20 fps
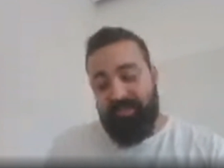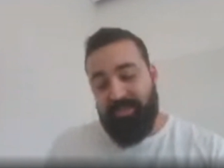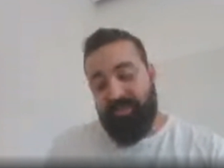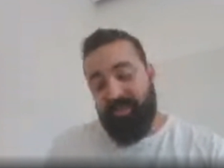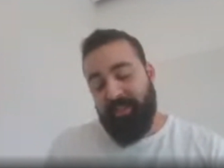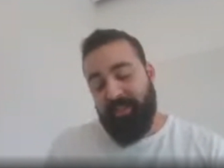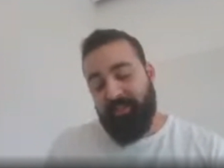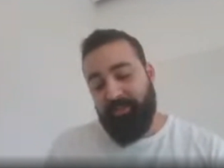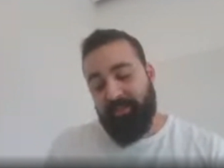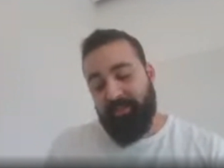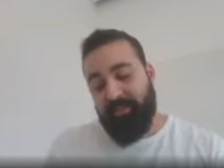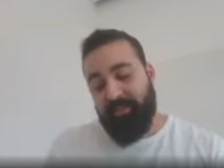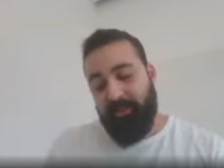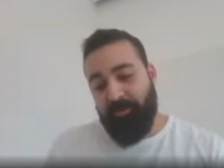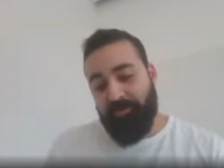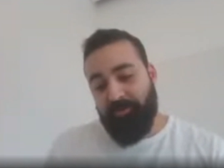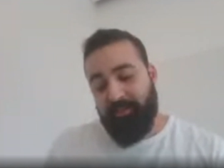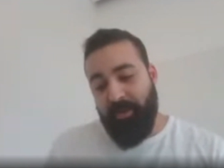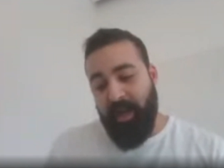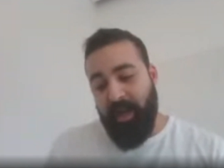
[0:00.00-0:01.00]
And
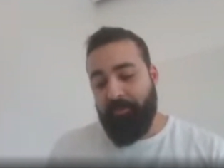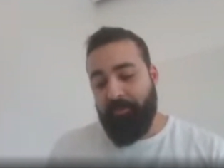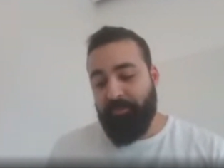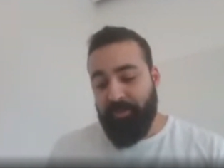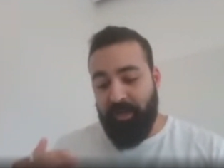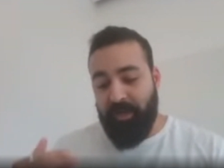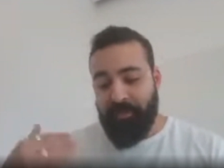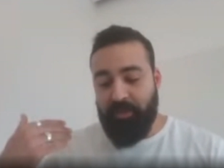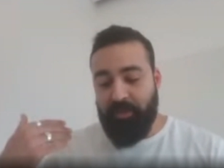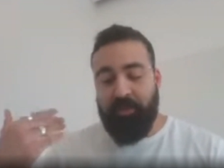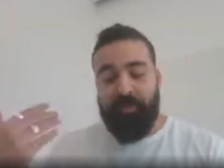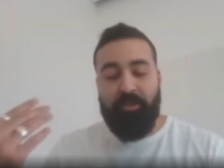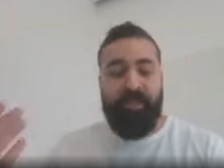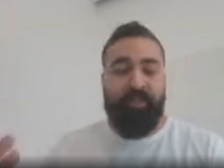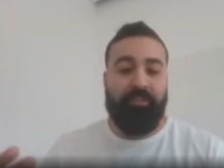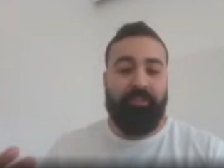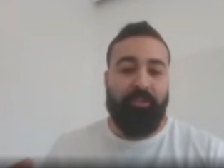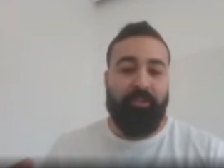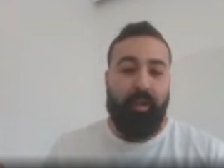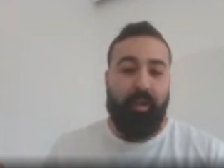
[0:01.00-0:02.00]
so I'm trying to look
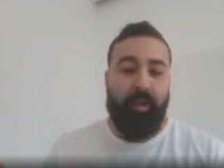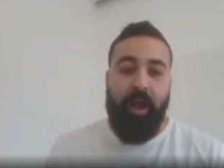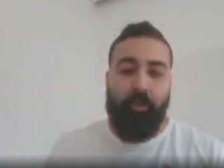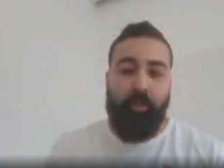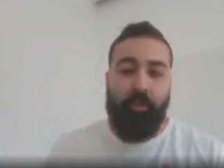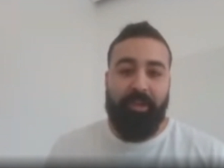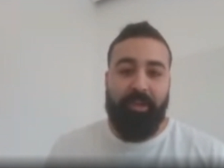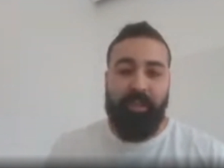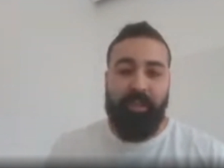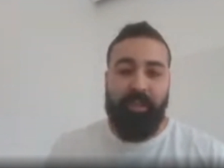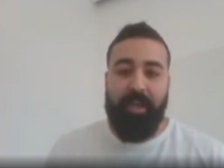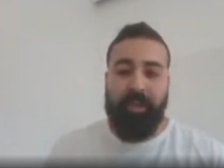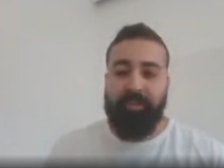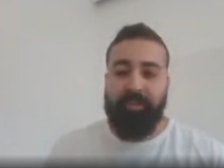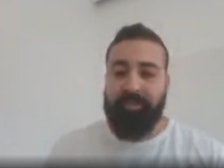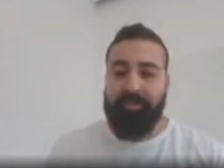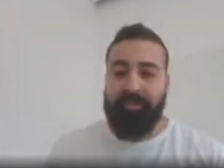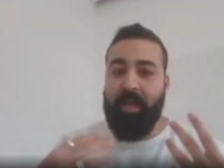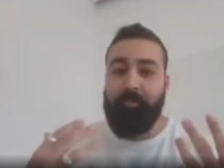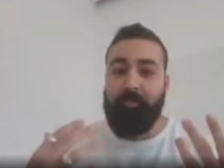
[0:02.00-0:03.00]
into how we can
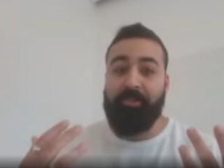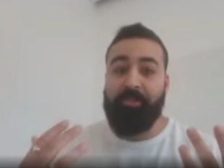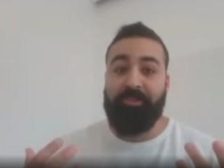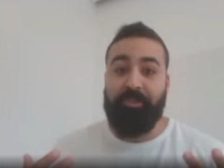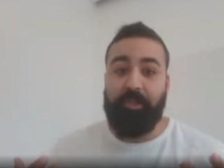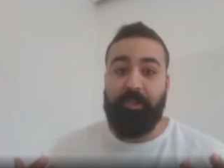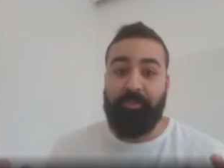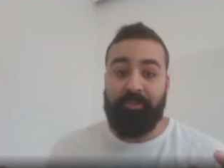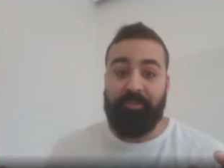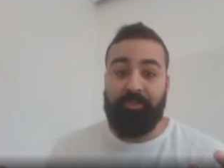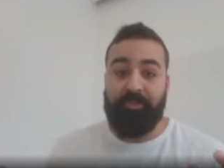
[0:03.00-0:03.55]
establish those